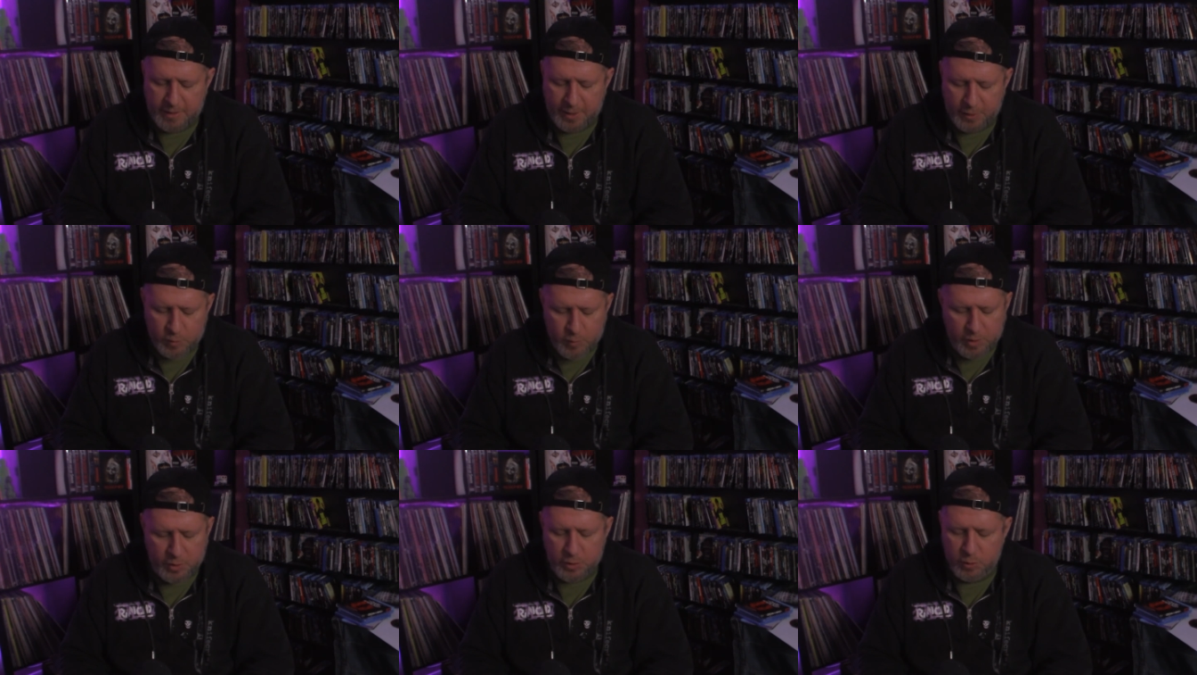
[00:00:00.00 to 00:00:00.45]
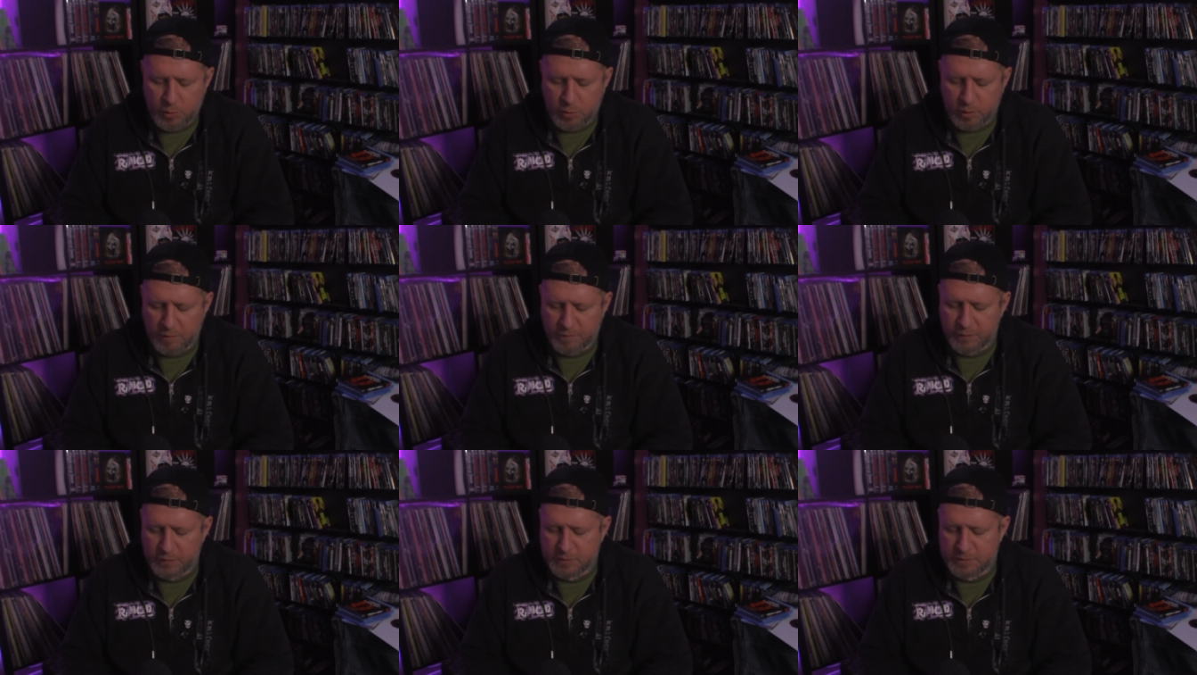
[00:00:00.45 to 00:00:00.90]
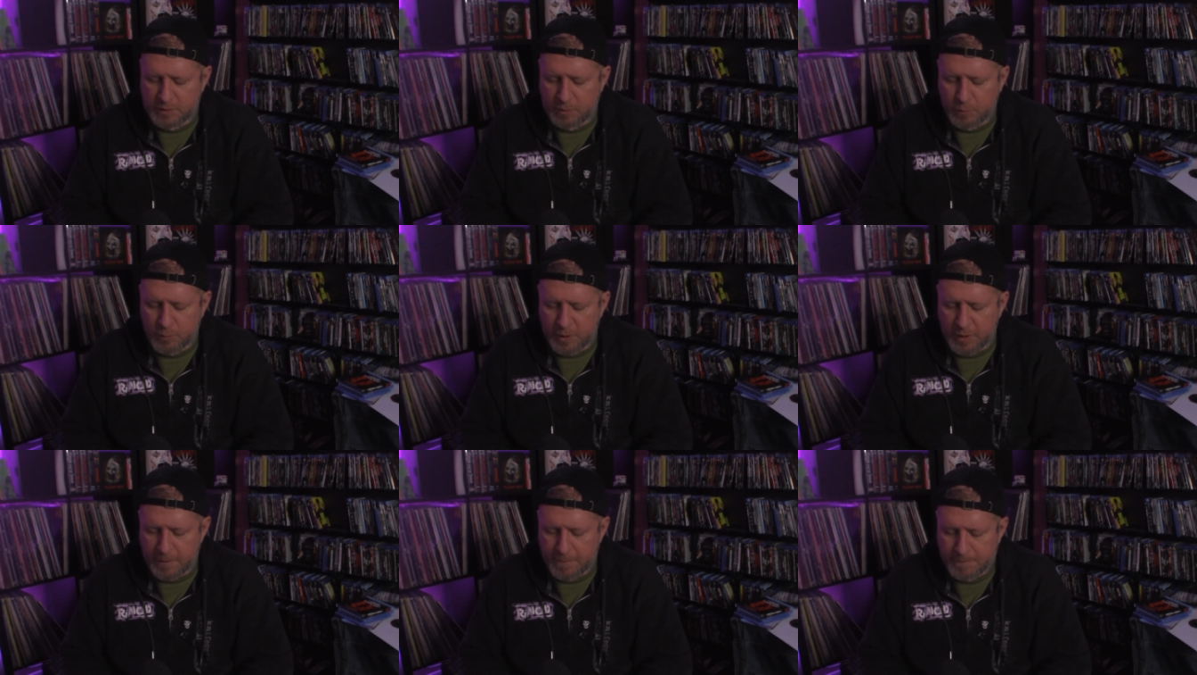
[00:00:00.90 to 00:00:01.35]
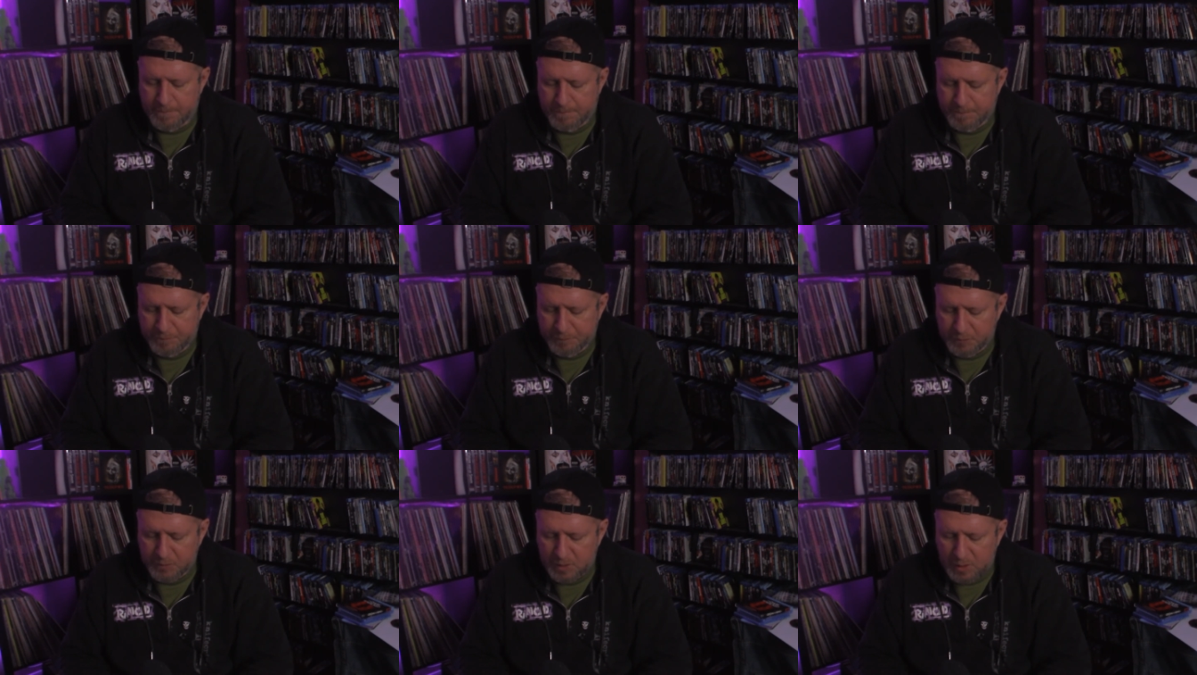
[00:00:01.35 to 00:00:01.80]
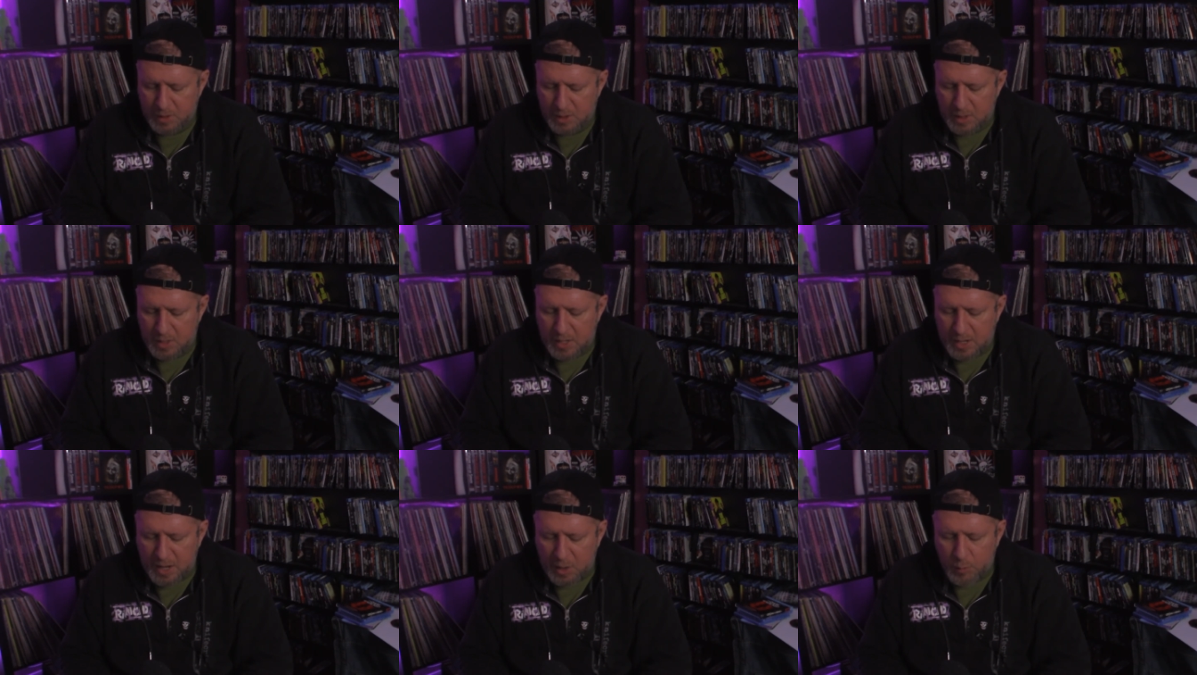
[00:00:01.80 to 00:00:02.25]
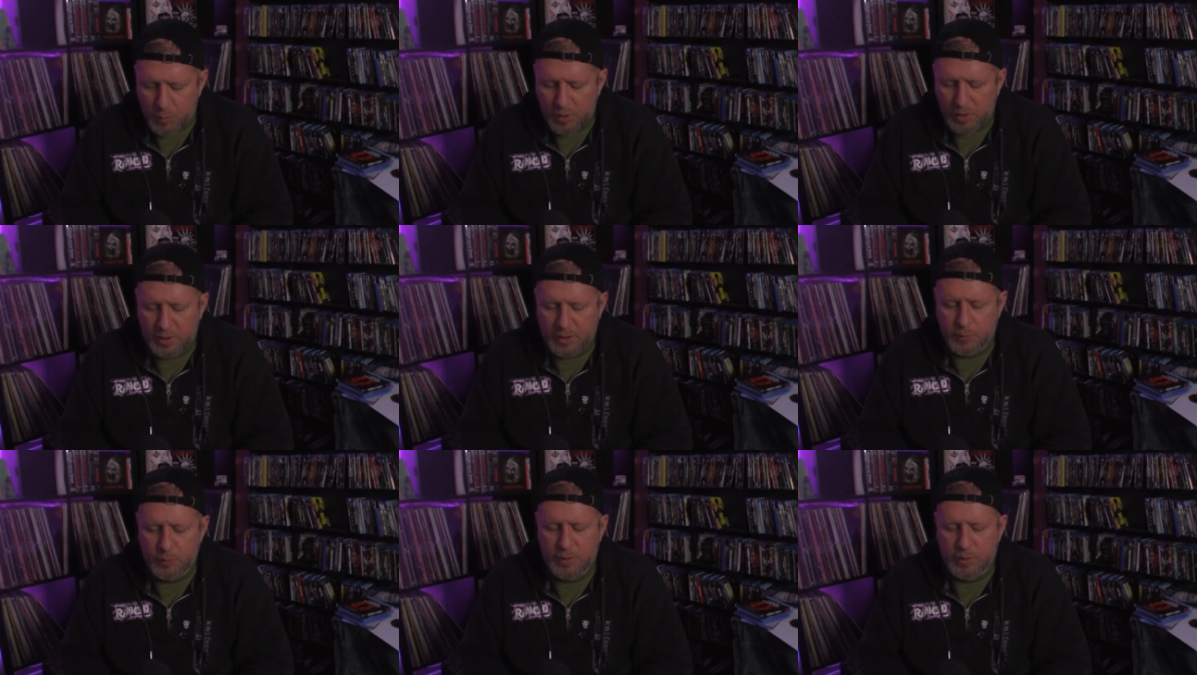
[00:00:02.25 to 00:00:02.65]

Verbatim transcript: I knew I knew her for somewhere. I really,